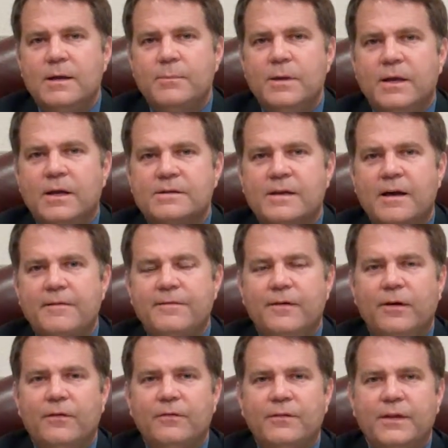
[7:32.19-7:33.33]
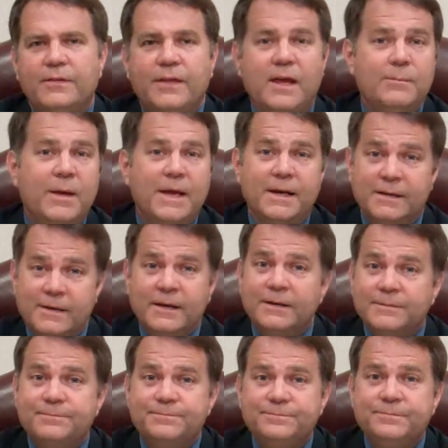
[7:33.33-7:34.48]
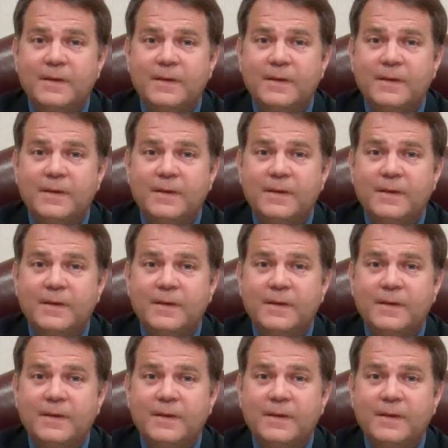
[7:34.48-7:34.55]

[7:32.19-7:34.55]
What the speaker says: because I felt that they'd made a deal.